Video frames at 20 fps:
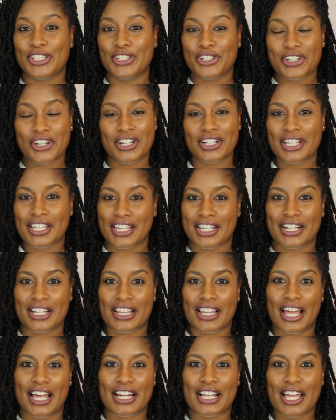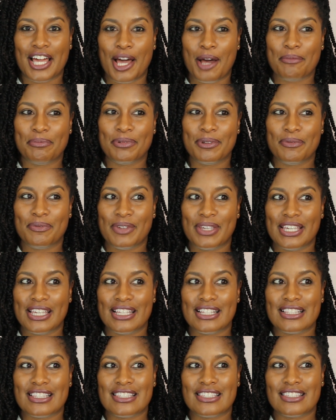You're gonna get a lot of
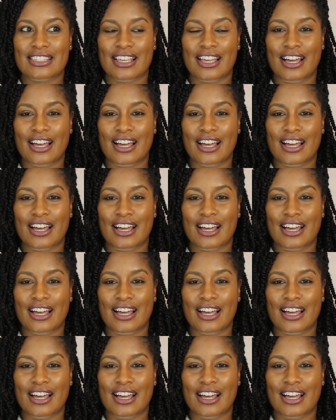compliments.